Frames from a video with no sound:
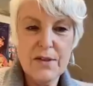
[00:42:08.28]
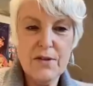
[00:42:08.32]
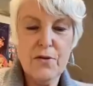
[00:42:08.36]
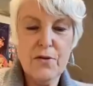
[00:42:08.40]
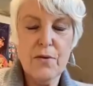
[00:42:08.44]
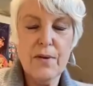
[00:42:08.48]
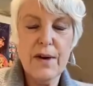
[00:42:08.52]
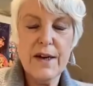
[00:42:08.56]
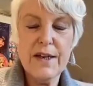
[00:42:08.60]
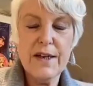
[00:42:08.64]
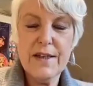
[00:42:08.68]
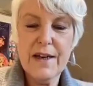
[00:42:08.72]
it's
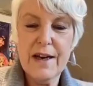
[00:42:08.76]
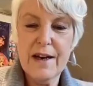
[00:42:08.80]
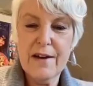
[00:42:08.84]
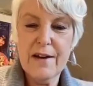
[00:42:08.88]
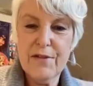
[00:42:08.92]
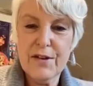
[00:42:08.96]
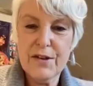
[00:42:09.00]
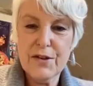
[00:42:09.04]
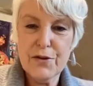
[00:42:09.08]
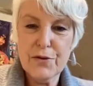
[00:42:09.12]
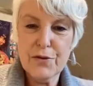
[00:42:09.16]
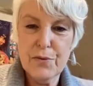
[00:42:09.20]
great to
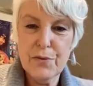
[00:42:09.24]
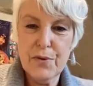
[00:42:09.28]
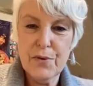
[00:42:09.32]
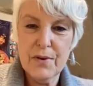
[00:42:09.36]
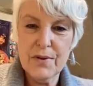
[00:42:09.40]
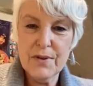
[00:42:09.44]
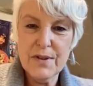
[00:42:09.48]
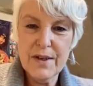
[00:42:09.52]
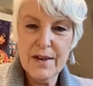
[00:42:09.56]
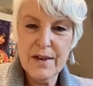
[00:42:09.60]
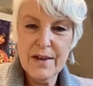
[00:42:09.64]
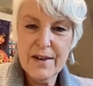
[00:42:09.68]
have the
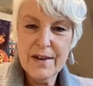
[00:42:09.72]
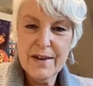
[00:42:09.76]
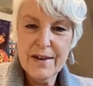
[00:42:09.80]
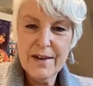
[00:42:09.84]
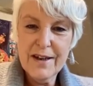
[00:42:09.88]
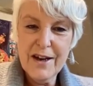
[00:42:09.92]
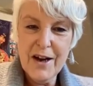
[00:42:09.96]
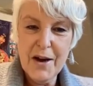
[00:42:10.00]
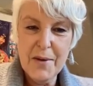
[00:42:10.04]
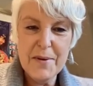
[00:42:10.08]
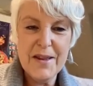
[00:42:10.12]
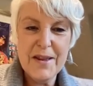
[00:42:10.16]
tools.
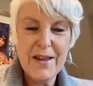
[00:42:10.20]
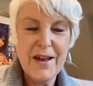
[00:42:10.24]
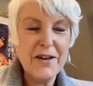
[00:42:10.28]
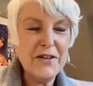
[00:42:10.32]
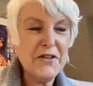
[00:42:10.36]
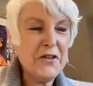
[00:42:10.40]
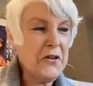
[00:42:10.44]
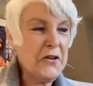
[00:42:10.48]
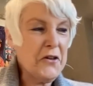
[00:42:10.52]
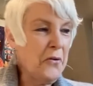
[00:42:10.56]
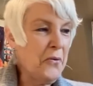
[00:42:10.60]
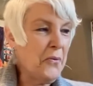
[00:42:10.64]
I mean,
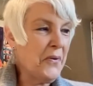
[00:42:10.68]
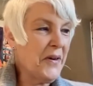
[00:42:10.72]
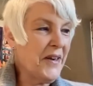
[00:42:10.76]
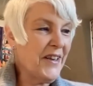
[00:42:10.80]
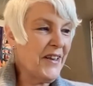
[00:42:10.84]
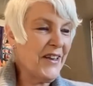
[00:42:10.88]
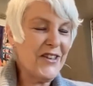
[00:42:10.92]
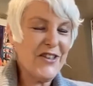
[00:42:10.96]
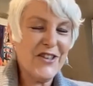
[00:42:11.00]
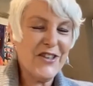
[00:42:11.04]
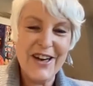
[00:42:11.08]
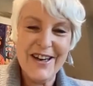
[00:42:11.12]
that
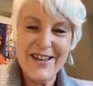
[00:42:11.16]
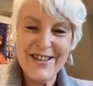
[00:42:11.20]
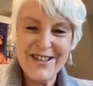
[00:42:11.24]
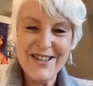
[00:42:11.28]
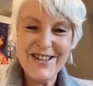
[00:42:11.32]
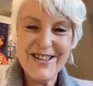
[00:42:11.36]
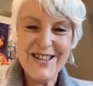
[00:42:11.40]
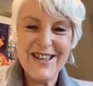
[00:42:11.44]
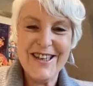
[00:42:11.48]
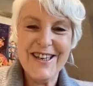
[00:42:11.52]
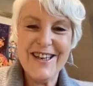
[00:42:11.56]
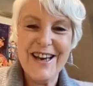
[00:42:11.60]
really
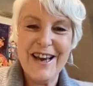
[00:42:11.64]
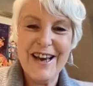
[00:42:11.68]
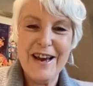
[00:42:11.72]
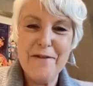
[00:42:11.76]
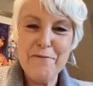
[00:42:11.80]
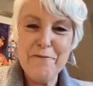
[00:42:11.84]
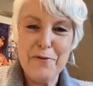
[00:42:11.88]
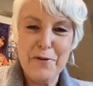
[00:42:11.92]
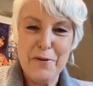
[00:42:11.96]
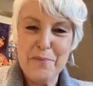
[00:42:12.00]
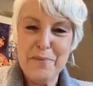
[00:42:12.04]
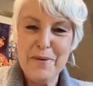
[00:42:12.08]
changes the
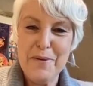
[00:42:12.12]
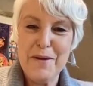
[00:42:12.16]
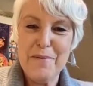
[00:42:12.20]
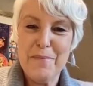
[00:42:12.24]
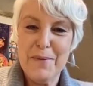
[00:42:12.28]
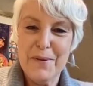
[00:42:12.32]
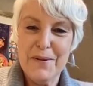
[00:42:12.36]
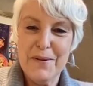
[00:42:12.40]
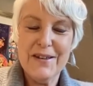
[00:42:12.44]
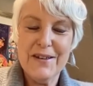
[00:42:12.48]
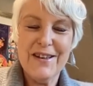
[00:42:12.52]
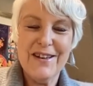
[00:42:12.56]
game for
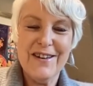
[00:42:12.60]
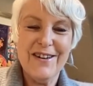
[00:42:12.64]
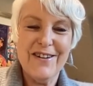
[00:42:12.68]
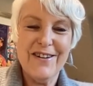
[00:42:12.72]
people.